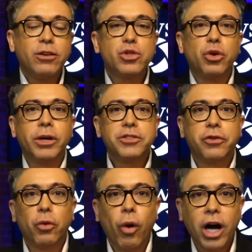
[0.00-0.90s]
thank you so much
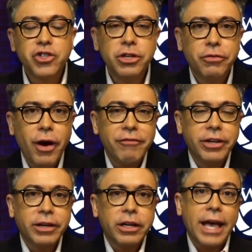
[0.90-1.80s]
for watching. If you
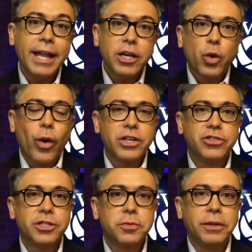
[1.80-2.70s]
have any
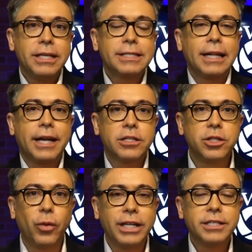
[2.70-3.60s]
questions, please let
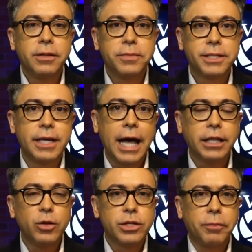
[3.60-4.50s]
us know at
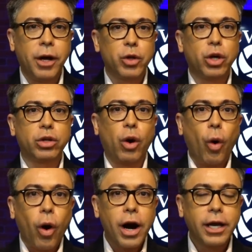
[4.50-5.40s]

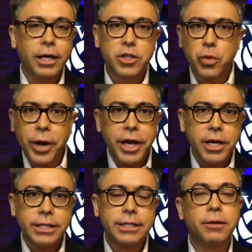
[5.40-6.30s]
tips@newsupnow.org. It's right
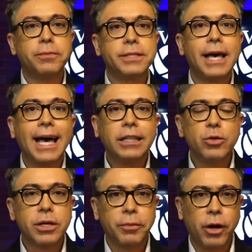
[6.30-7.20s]
here,
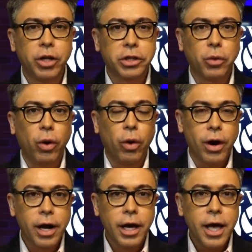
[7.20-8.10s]

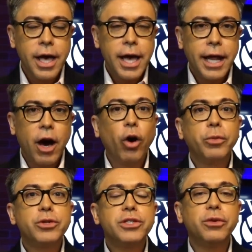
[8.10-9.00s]
tips@newsupnow.org. And I
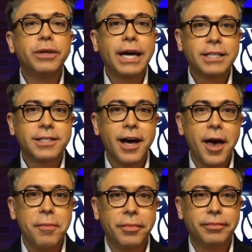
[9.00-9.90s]
hope to see you next
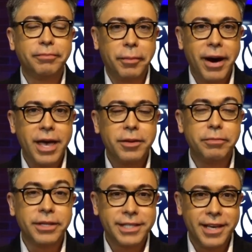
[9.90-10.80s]
time. Bye-bye.
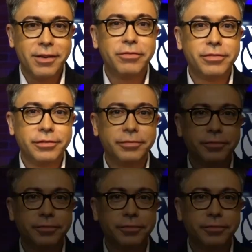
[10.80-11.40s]
Be safe.